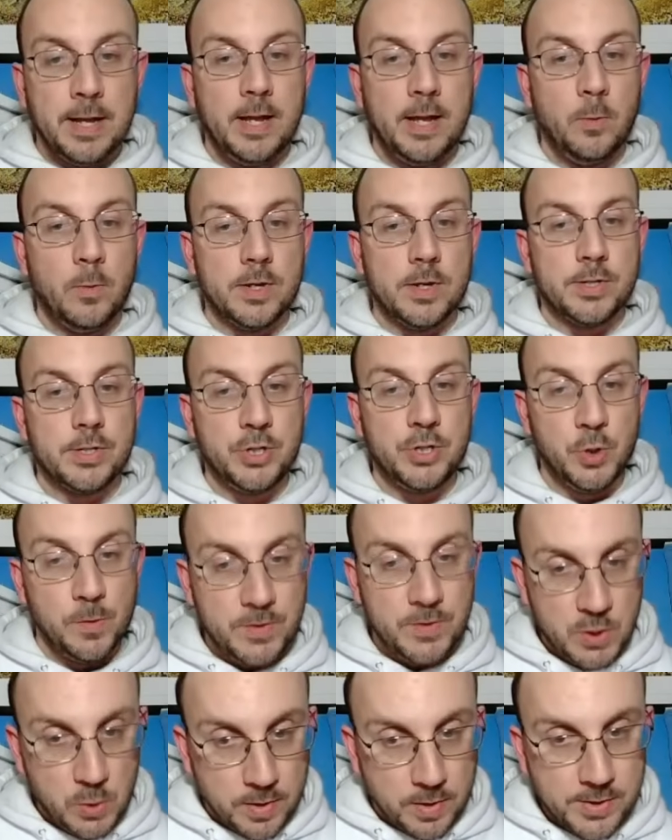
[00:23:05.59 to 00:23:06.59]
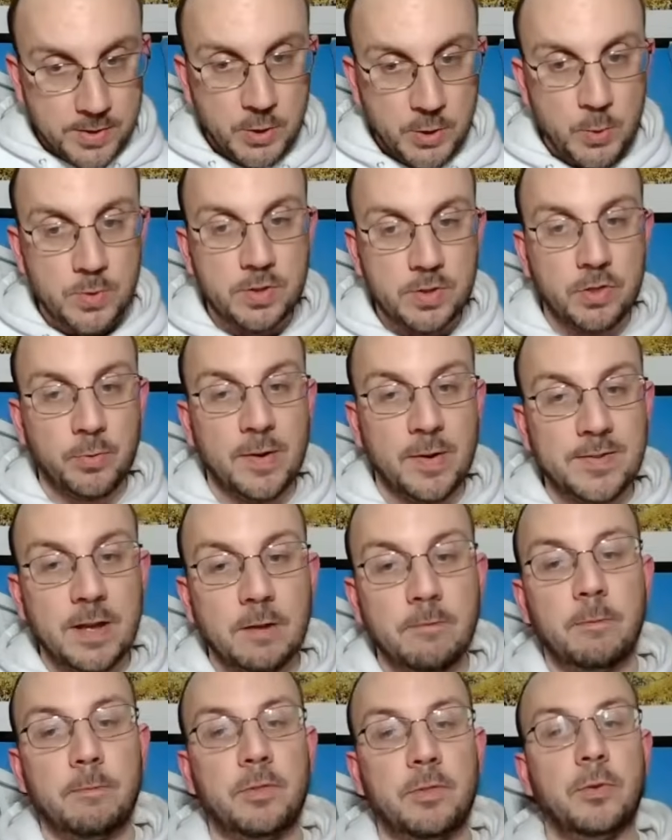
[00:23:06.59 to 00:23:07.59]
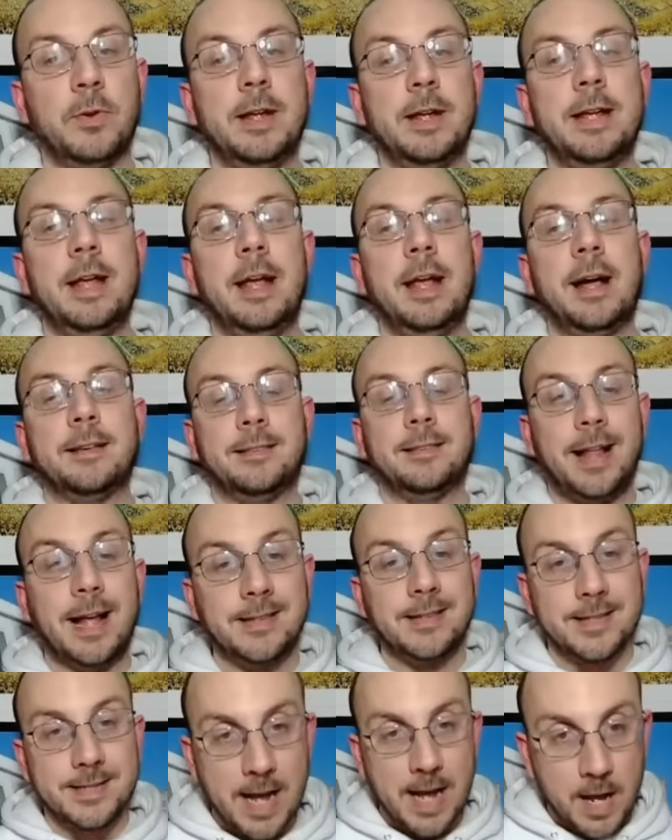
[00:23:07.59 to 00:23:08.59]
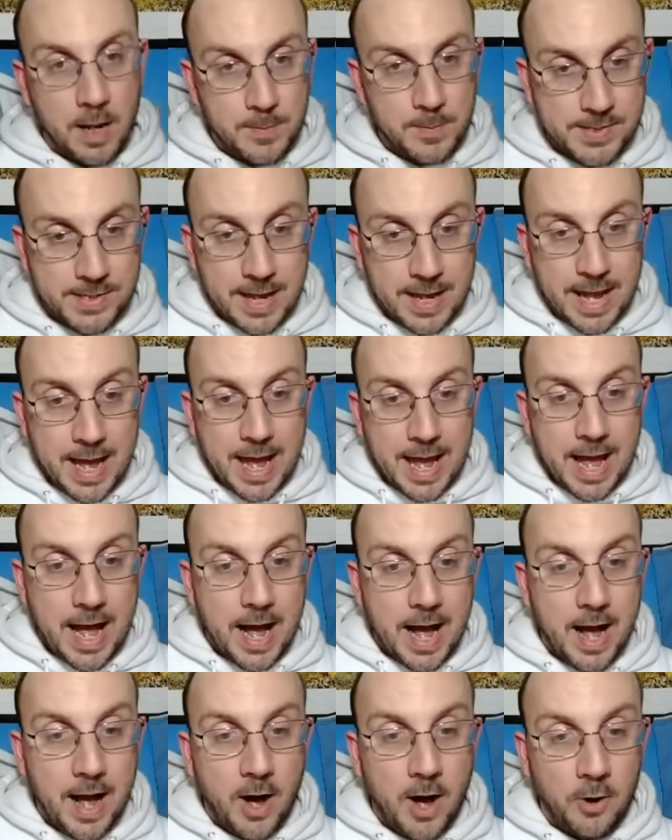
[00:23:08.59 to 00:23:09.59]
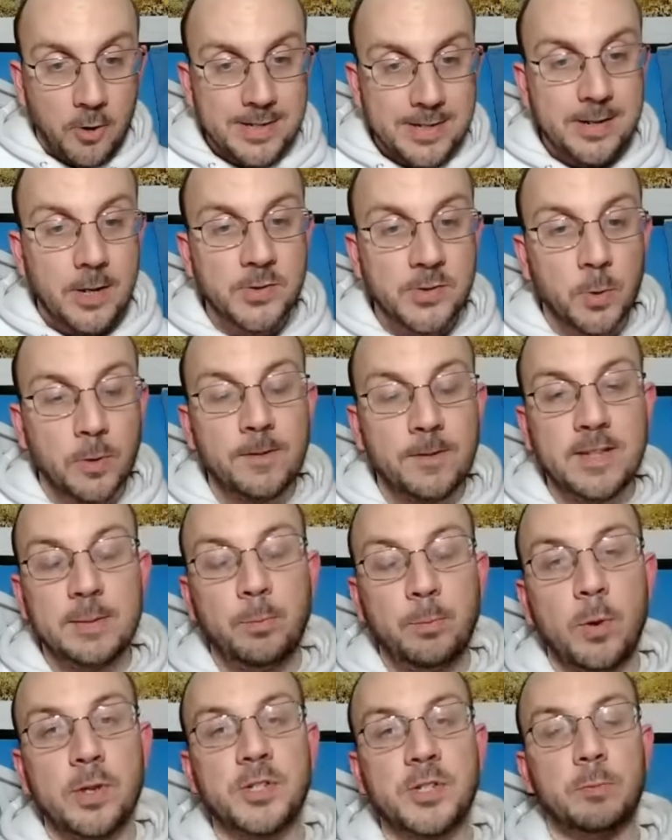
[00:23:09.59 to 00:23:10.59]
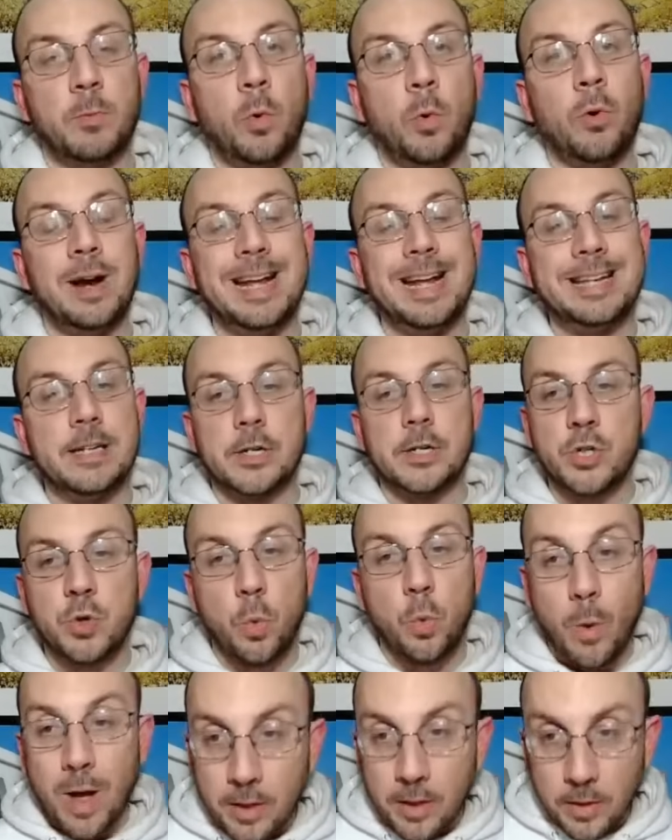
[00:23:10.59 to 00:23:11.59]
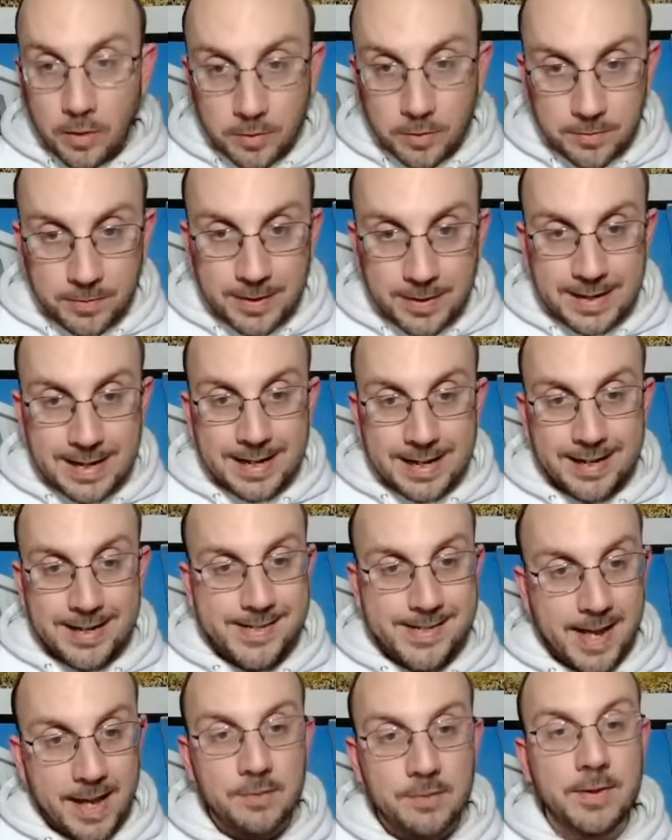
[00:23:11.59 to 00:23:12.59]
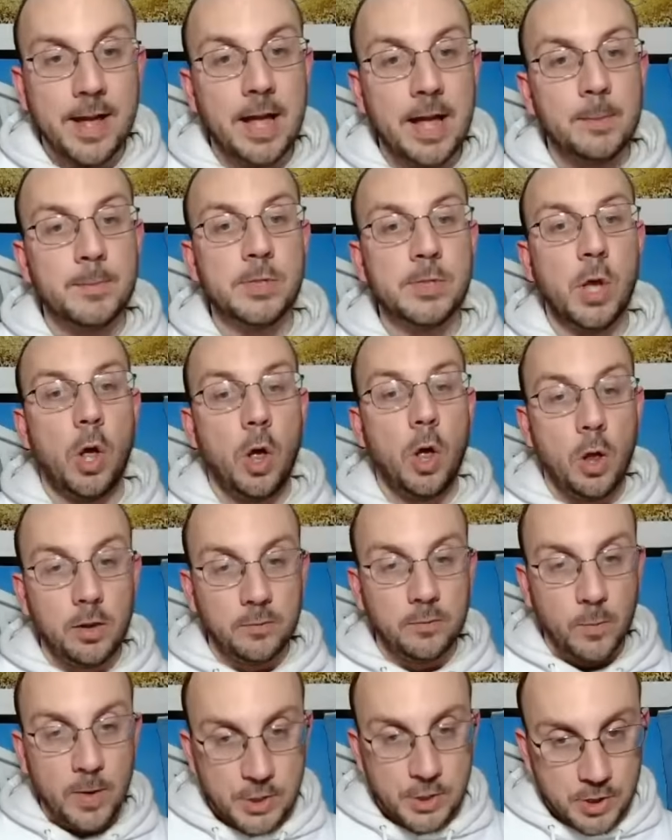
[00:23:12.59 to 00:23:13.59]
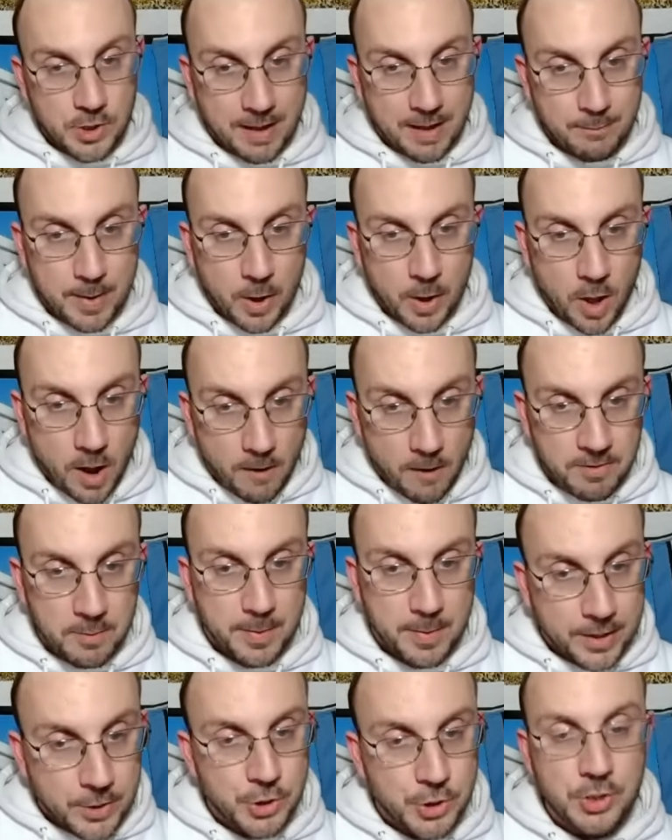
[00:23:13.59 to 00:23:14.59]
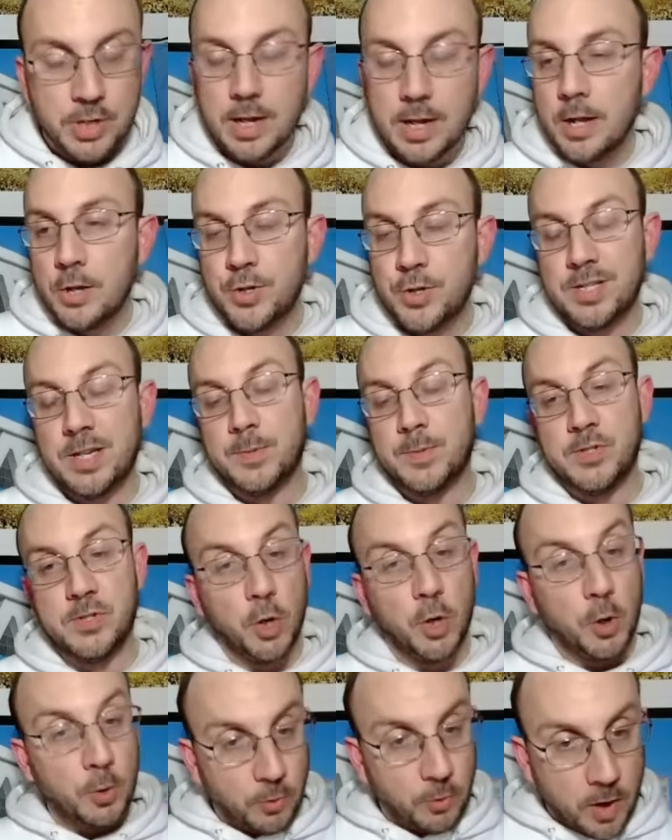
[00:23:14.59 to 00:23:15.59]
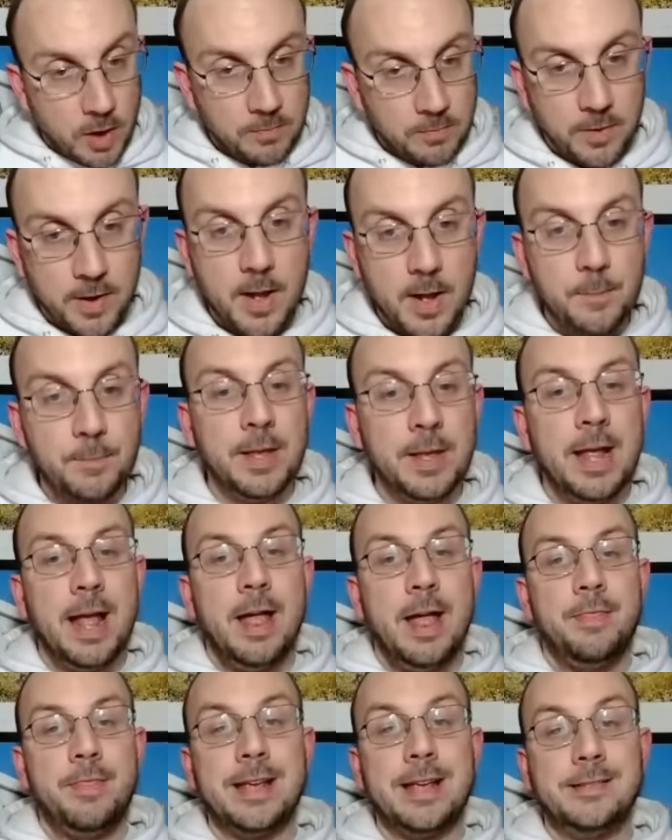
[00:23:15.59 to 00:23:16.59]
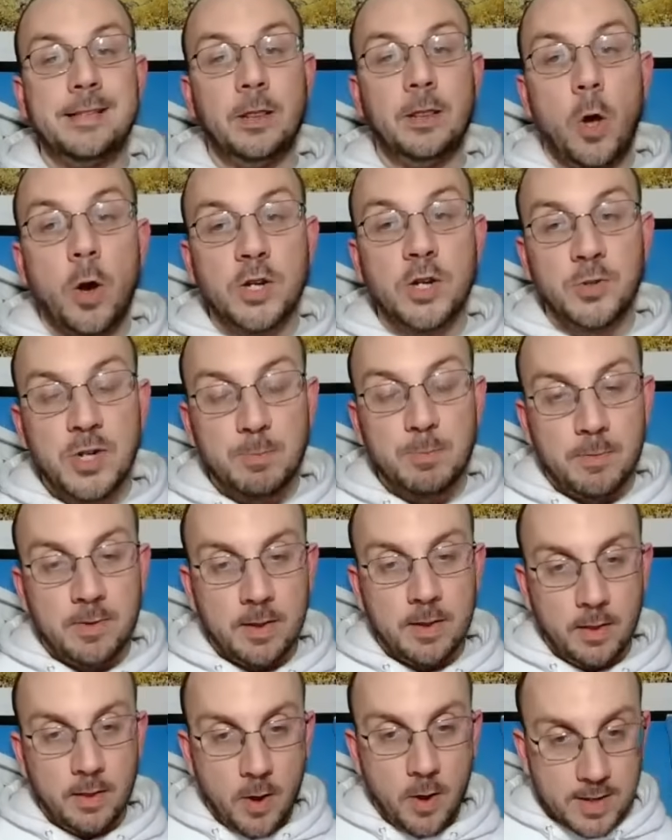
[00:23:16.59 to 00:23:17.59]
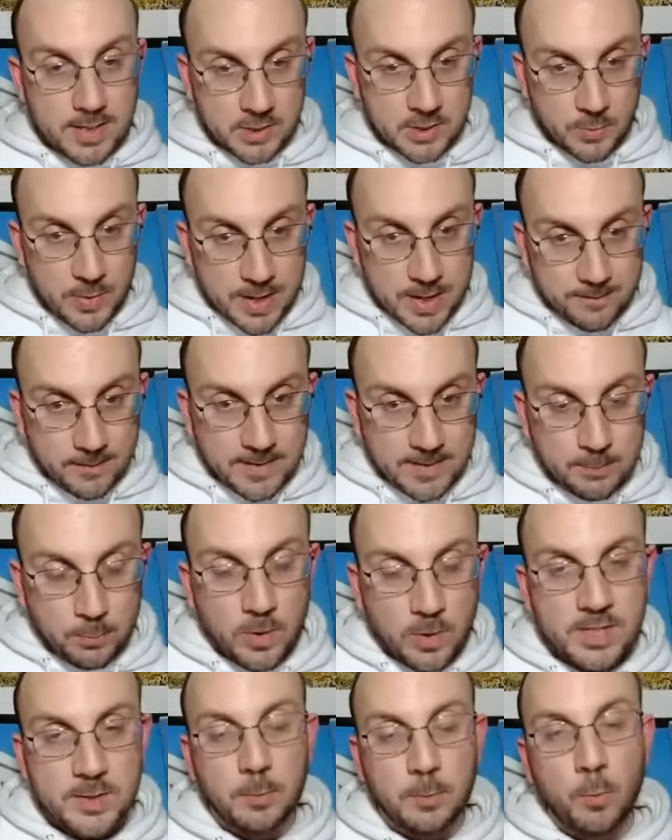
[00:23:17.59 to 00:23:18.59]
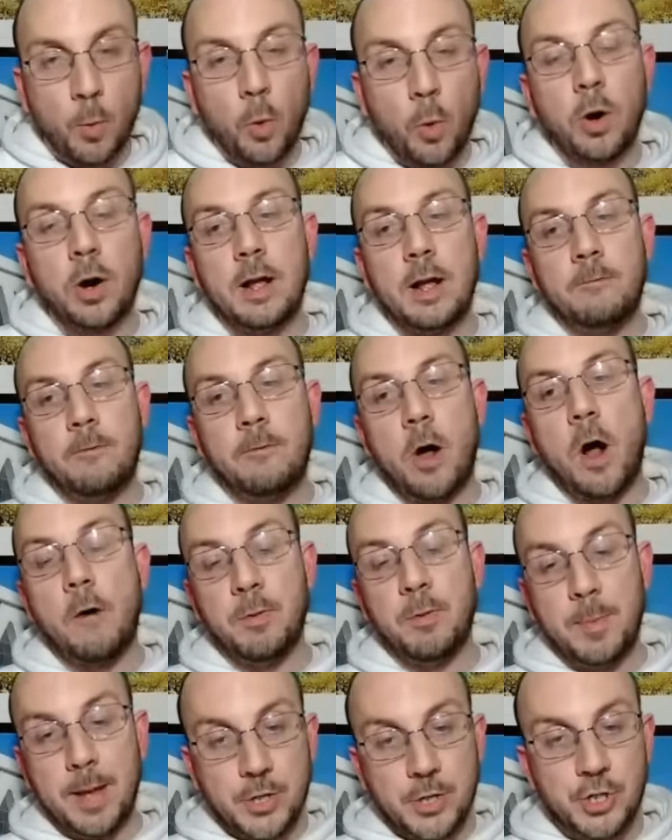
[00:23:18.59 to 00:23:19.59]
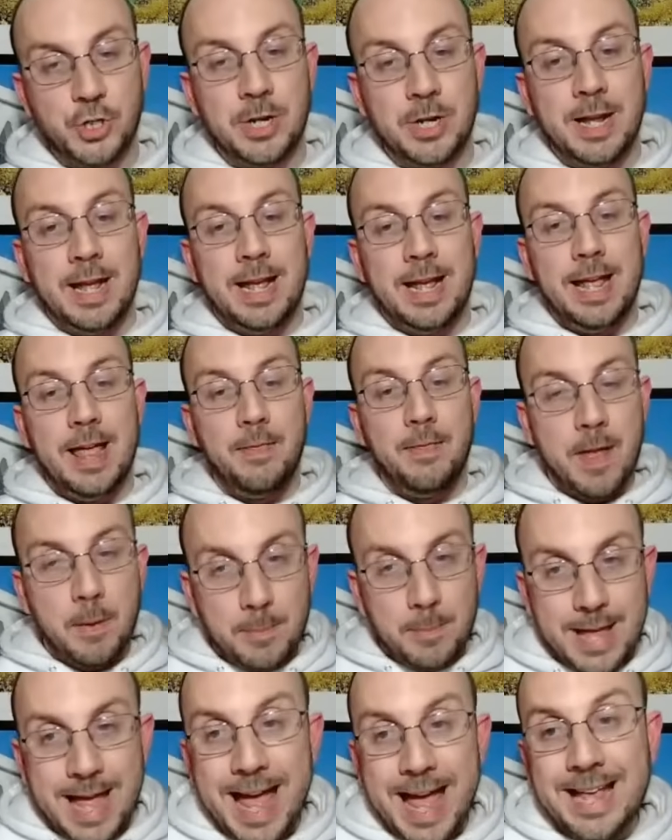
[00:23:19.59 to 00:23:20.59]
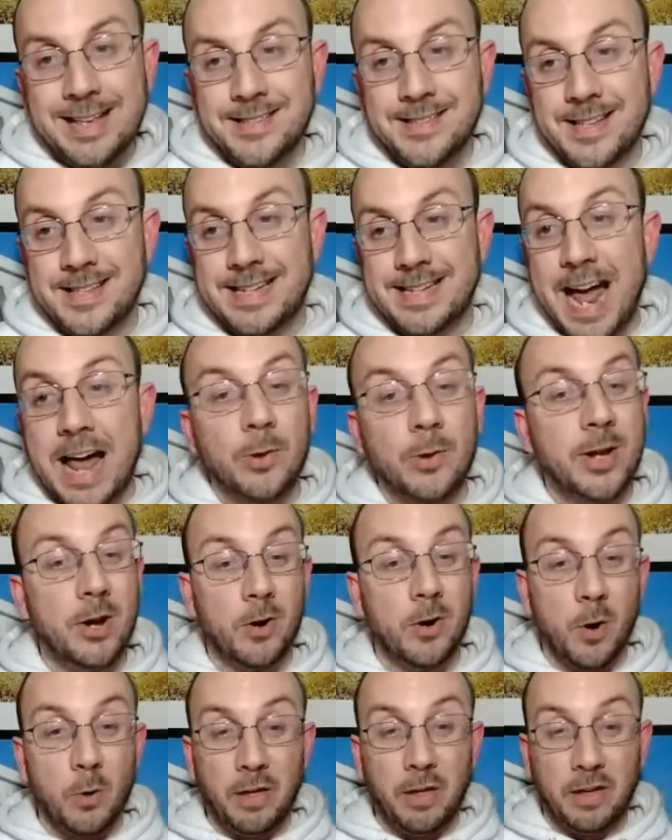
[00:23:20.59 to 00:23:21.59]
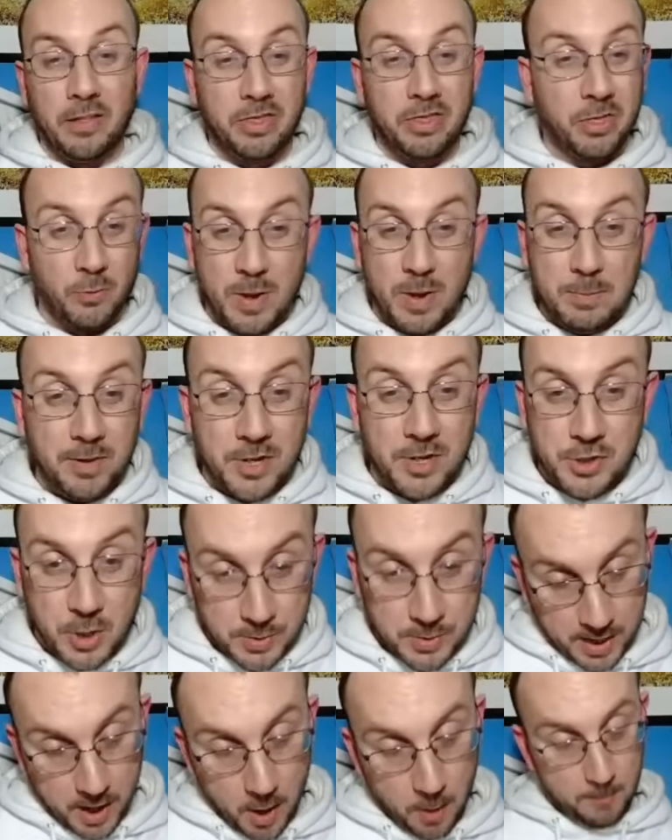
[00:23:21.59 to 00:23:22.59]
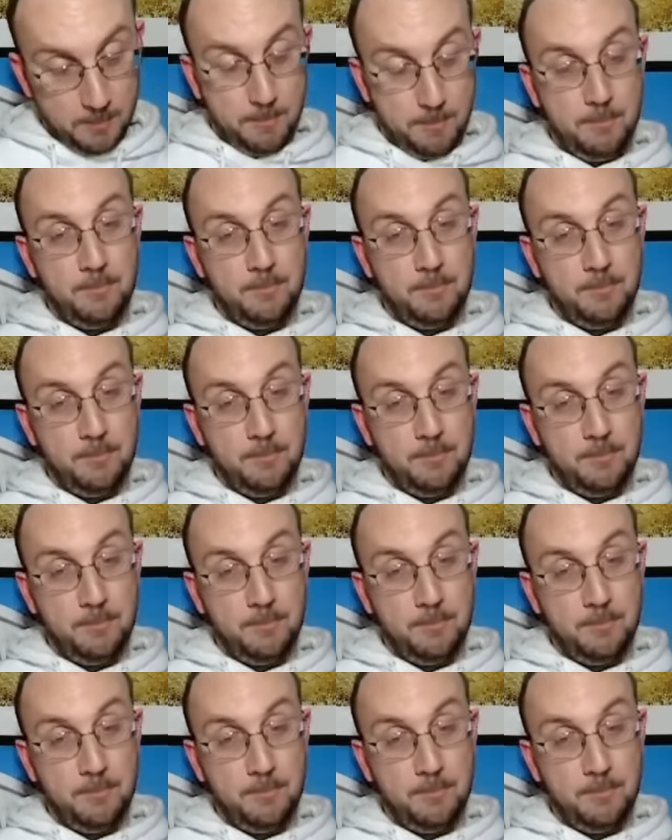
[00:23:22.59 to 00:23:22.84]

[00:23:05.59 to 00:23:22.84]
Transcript: He was 2 of 2 on twos, 3 of 7 from 3. Got to the line 6 times. Hunter has now scored 15 points or more in 12 consecutive games, all of which have been off the bench. Just an absurd run for him. That is the longest streak of 15 points or more off the bench in the NBA since Tyler Hero like 3+ years ago.